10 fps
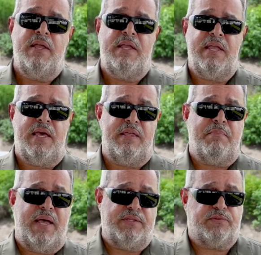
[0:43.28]
And
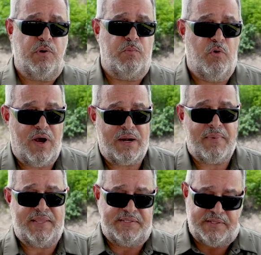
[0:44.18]
also, as a
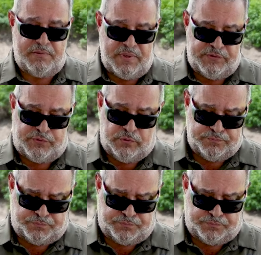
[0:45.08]
duty weapon,